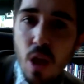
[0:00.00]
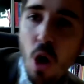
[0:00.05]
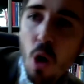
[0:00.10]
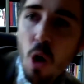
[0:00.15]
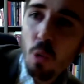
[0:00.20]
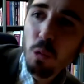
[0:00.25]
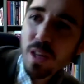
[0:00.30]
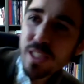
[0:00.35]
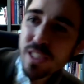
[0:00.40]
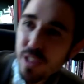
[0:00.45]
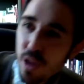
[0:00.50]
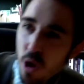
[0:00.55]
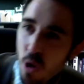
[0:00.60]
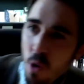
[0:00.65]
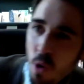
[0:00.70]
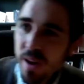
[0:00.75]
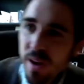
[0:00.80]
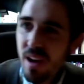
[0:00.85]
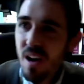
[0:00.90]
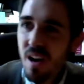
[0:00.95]
What's
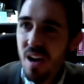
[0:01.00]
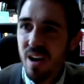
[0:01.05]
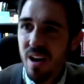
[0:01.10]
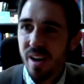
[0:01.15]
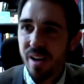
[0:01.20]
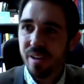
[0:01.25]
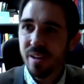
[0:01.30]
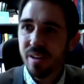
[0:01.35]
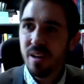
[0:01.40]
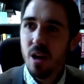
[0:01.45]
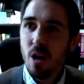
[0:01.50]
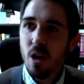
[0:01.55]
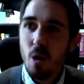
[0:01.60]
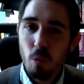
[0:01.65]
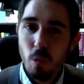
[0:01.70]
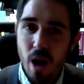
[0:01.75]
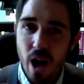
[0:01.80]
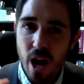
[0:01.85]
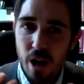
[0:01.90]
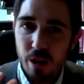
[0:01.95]
going on
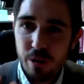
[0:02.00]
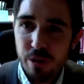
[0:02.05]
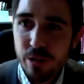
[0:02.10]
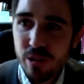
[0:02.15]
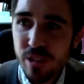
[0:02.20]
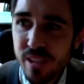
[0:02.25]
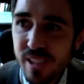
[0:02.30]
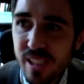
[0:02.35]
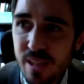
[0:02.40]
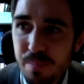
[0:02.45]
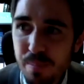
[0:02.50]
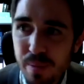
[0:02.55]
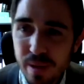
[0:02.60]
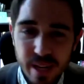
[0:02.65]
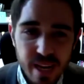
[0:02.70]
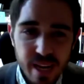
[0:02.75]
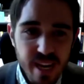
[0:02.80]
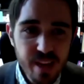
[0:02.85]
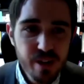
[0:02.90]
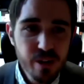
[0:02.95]
while you're sleeping
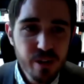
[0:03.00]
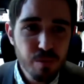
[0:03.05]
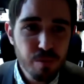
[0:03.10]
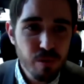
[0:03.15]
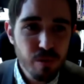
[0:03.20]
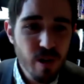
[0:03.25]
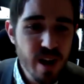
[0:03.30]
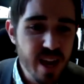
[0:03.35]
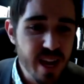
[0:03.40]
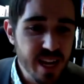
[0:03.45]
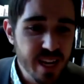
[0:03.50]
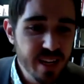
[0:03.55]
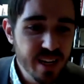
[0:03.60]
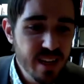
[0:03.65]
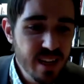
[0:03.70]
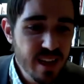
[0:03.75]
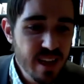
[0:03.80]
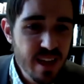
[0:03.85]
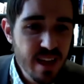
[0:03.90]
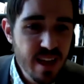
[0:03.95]
in your brain
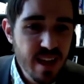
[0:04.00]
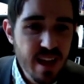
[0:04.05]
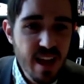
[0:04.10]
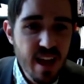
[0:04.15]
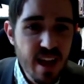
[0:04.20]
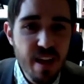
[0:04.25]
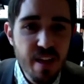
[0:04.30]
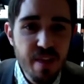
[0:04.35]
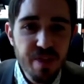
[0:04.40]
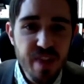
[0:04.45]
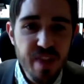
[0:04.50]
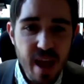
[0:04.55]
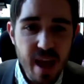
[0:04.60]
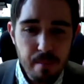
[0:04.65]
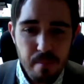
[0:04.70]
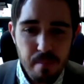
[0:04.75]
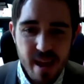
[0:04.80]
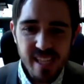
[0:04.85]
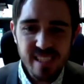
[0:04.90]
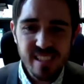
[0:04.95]
that
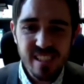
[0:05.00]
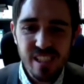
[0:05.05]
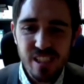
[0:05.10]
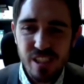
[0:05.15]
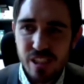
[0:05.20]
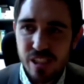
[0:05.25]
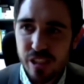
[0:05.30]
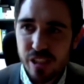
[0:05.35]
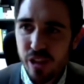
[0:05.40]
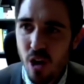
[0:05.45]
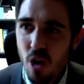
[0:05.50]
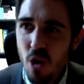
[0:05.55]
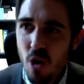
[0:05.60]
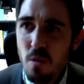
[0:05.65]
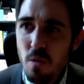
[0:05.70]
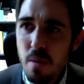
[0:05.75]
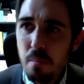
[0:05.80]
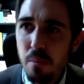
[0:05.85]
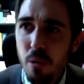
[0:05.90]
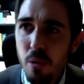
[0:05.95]
makes it so
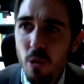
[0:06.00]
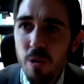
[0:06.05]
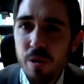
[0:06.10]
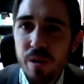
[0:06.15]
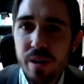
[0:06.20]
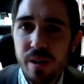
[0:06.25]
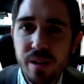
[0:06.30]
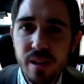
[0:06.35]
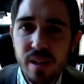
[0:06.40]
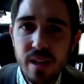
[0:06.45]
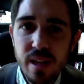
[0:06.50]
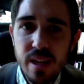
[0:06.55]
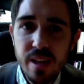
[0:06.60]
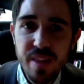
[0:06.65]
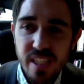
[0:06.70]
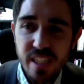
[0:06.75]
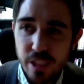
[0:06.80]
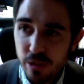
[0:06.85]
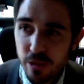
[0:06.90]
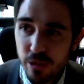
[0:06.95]
important
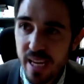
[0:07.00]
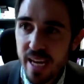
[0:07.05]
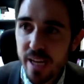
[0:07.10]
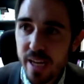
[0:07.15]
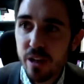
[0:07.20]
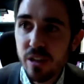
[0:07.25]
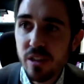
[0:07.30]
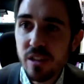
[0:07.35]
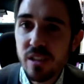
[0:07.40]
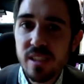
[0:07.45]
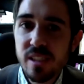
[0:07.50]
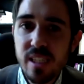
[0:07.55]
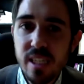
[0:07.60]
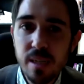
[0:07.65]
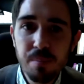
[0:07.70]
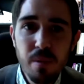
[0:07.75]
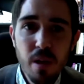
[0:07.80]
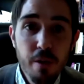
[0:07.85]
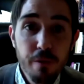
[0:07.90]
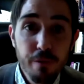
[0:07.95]
that you get good
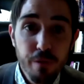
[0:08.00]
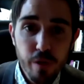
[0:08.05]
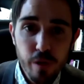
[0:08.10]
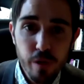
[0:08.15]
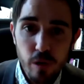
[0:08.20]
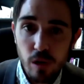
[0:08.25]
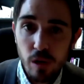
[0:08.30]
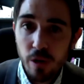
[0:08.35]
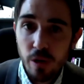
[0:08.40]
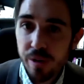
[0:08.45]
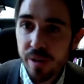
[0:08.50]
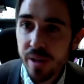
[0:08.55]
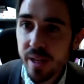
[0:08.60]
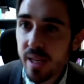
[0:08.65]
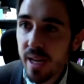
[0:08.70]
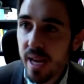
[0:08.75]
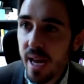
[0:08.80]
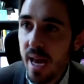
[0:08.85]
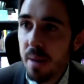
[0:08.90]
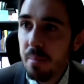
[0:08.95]
sleep for your learning
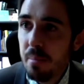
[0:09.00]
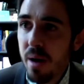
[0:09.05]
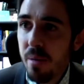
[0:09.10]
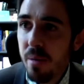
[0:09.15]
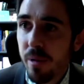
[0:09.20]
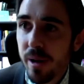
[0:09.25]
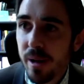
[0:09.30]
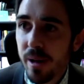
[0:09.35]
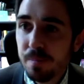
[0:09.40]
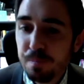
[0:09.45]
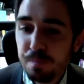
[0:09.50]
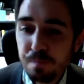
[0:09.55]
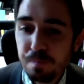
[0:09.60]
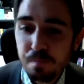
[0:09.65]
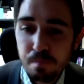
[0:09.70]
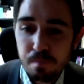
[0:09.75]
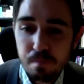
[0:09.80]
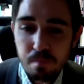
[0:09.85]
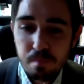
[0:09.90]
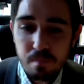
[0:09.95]
and memory?
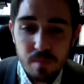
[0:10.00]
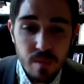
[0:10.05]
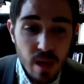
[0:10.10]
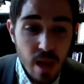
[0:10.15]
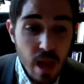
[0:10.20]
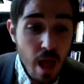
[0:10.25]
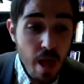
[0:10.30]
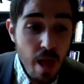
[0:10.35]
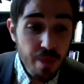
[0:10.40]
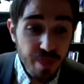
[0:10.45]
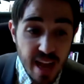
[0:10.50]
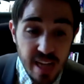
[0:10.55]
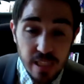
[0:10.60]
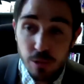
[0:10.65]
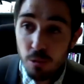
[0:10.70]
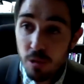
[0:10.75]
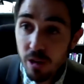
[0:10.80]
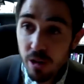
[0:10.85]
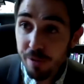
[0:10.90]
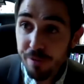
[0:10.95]
That's one of the